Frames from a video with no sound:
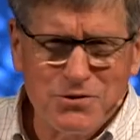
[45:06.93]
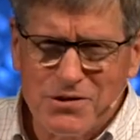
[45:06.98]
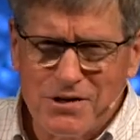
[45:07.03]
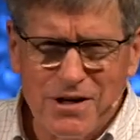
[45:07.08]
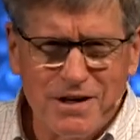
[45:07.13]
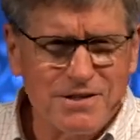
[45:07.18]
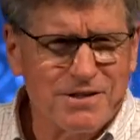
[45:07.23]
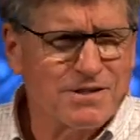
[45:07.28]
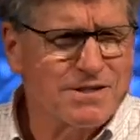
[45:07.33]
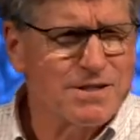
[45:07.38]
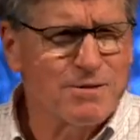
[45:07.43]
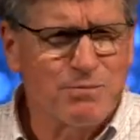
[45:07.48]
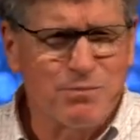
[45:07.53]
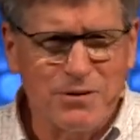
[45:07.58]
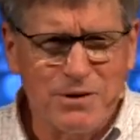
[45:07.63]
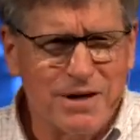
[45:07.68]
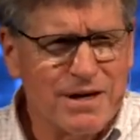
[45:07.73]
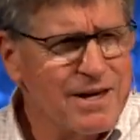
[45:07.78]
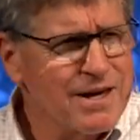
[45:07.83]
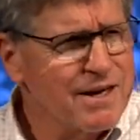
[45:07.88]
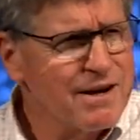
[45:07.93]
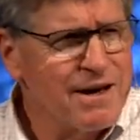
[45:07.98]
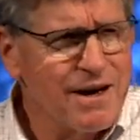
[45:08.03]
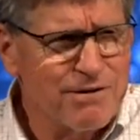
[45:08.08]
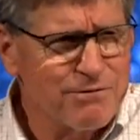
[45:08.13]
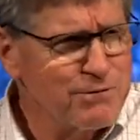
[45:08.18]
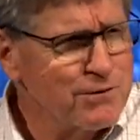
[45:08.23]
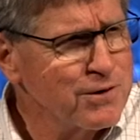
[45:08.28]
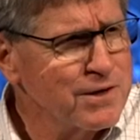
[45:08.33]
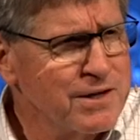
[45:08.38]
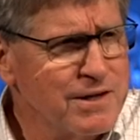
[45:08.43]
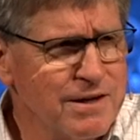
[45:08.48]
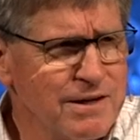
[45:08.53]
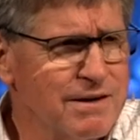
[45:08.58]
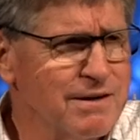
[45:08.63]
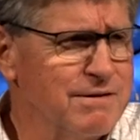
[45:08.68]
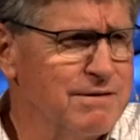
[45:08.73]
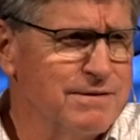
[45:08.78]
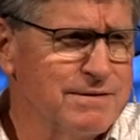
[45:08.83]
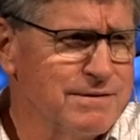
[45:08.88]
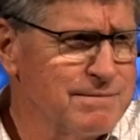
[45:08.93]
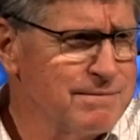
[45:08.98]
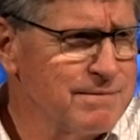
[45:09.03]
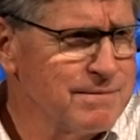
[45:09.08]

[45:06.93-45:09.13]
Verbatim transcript: just simply cannot forgive.